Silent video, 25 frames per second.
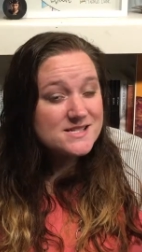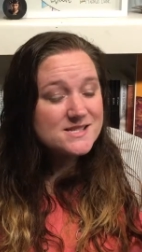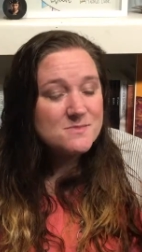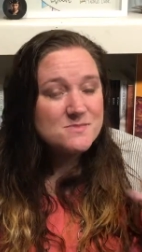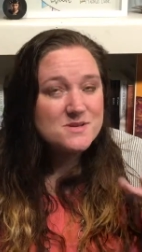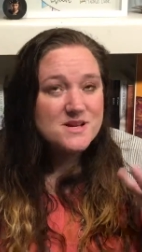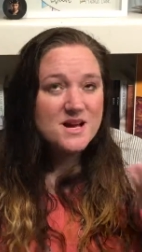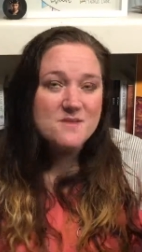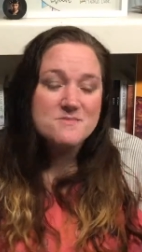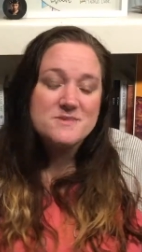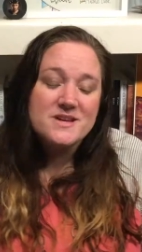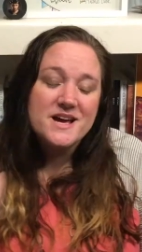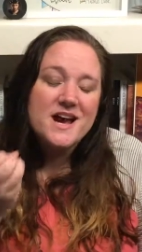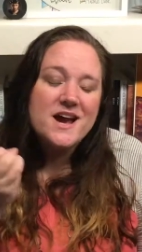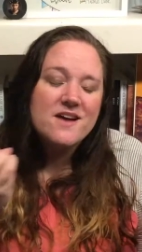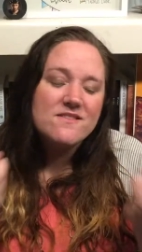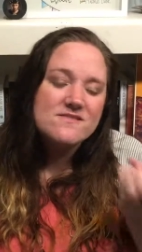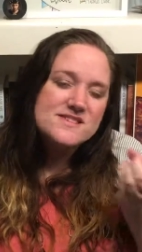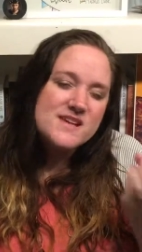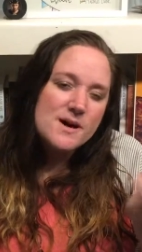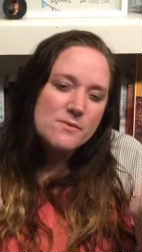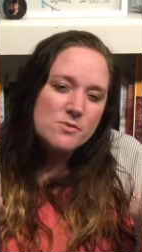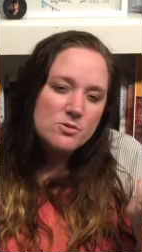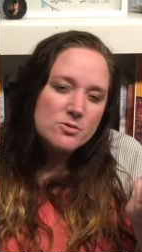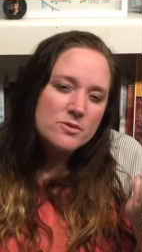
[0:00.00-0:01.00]
Sometimes I have
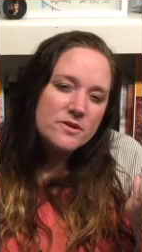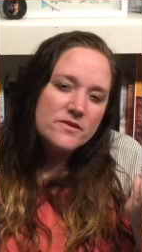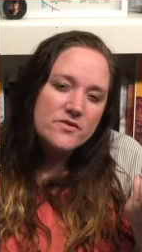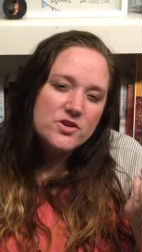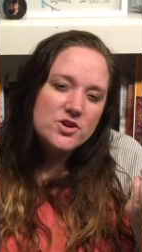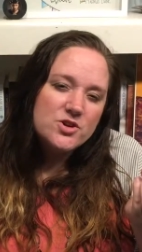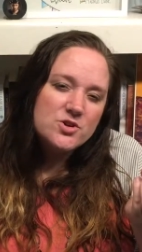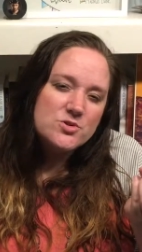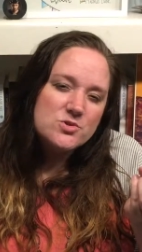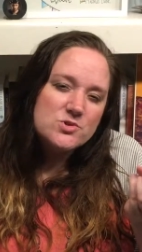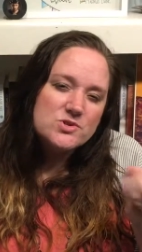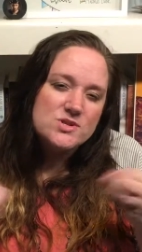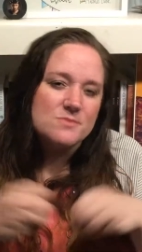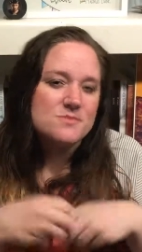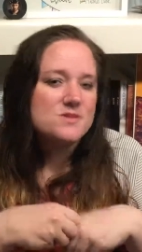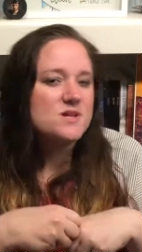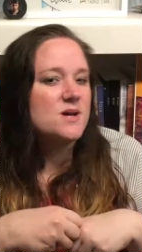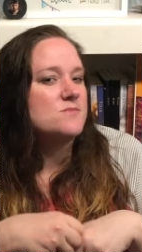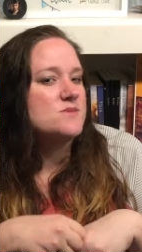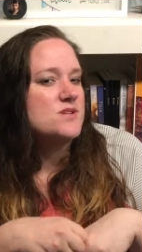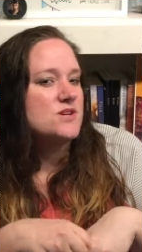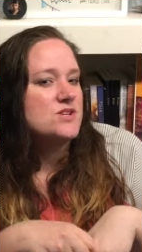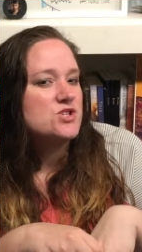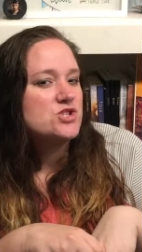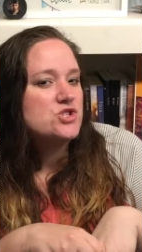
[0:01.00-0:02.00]
double reviews,
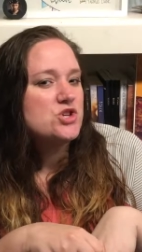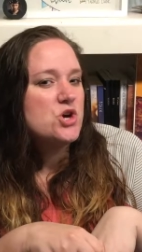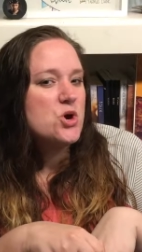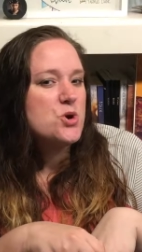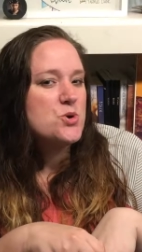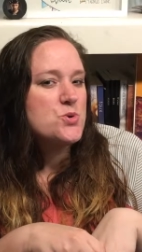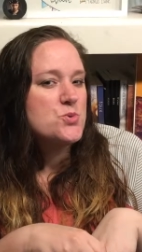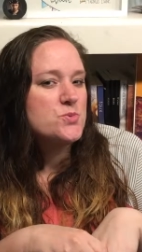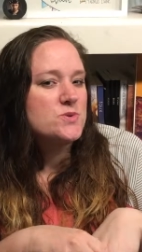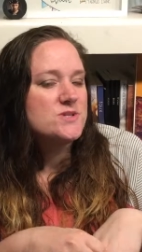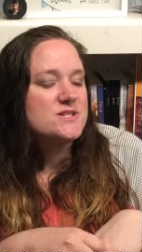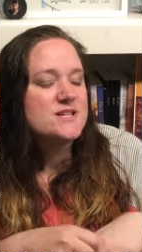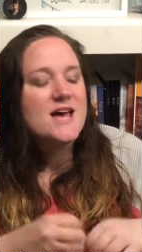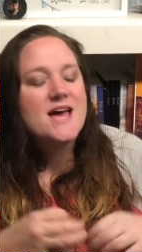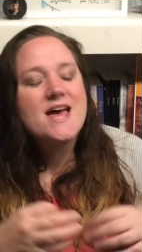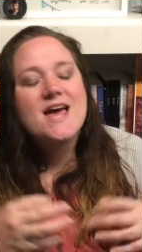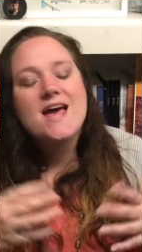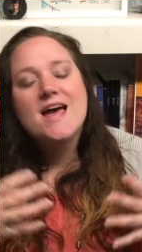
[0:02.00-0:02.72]
sometimes I don't.